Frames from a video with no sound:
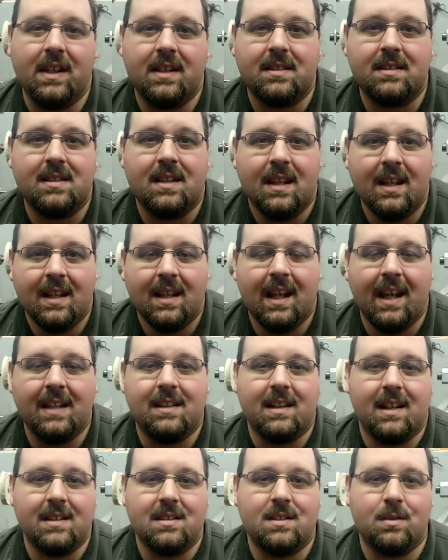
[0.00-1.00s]
It's,
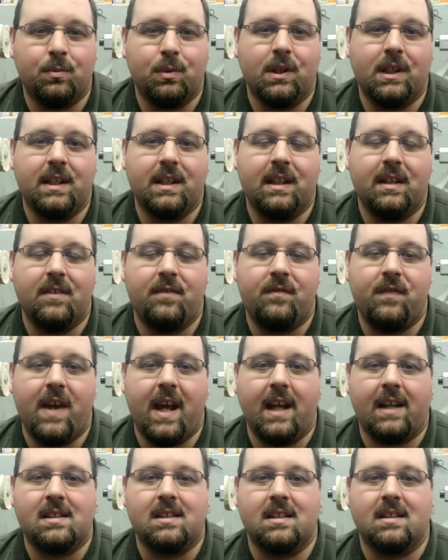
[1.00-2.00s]
it does some really neat
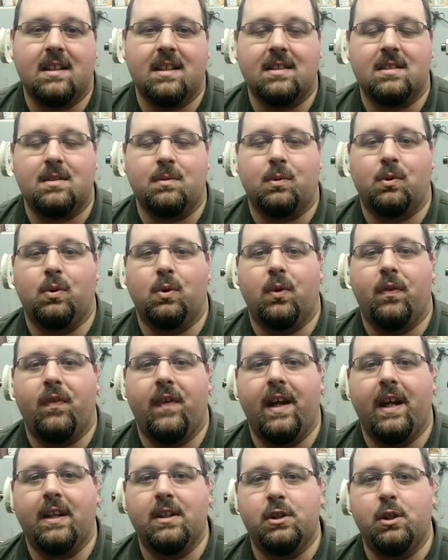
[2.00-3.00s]
effects. It does some cool
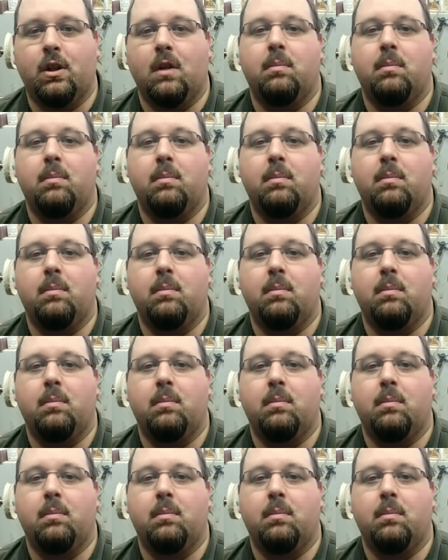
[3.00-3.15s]
things.